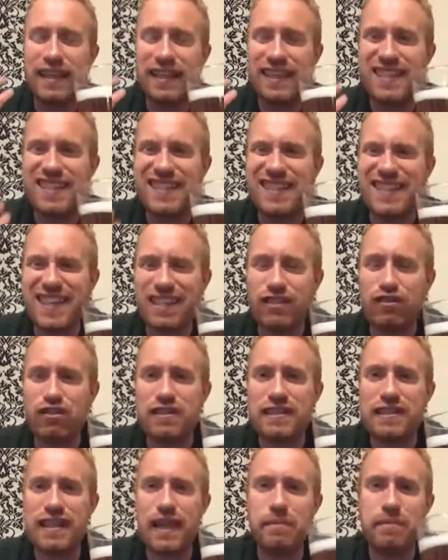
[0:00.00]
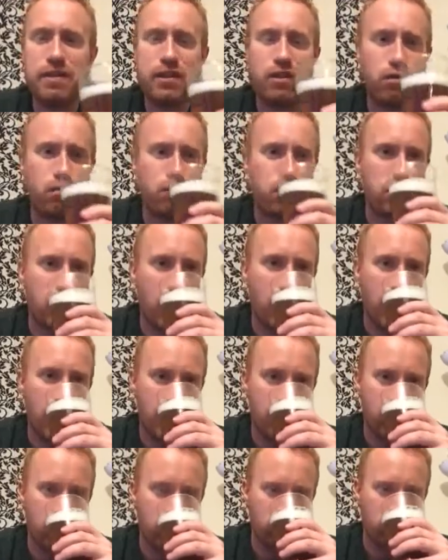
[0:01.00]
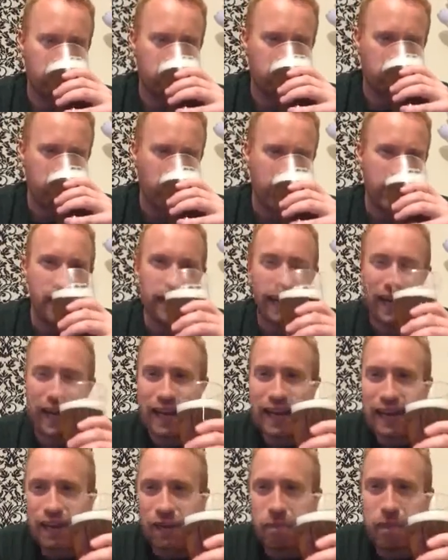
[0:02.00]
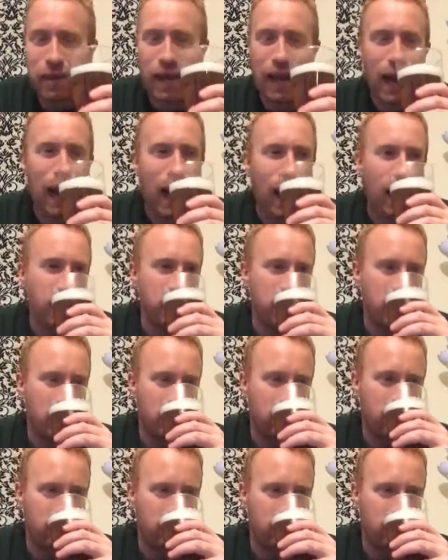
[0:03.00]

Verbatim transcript: citrus lemon notes. You get a little bit of lime.